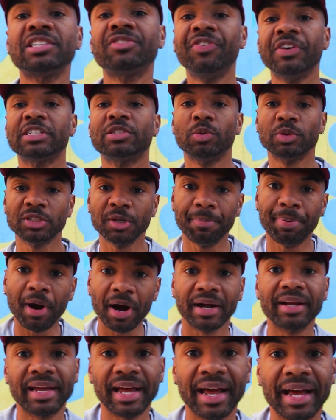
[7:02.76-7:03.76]
figures with your
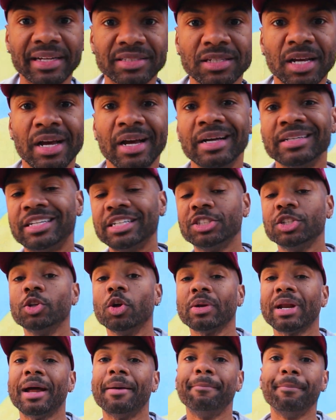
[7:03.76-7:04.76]
podcast? Did you know
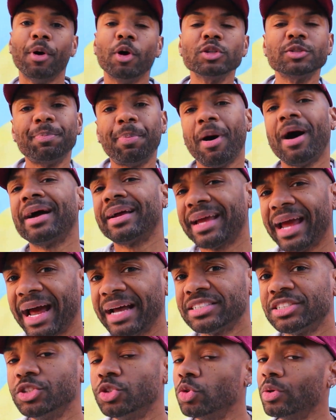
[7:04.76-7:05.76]
that most
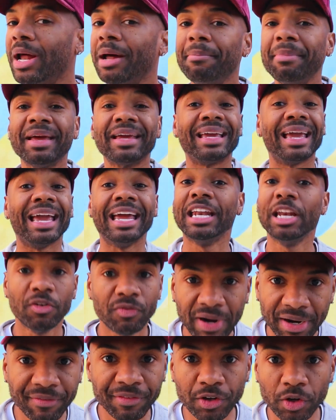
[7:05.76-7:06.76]
podcasters do not make any
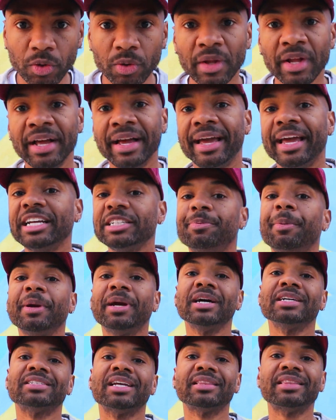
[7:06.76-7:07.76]
revenue? It's
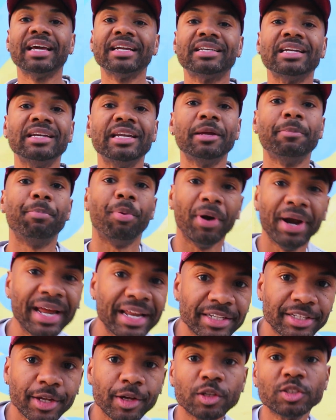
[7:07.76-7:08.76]
because they think they need
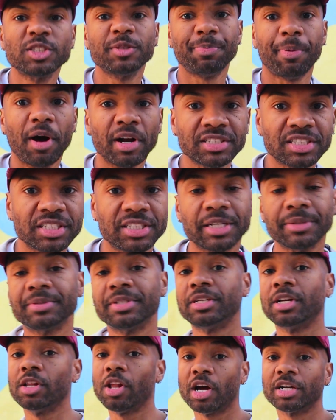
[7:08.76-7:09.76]
brand deals, sponsorships, and
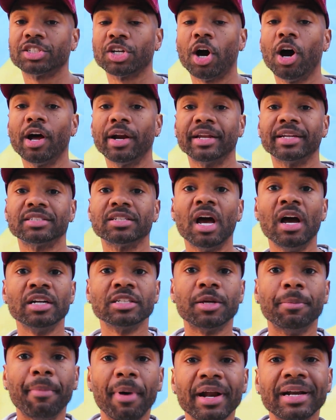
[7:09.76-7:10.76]
a large audience
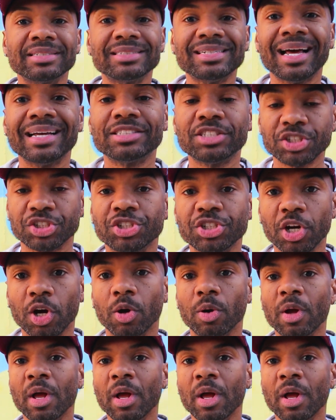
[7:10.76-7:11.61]
to monetize your show.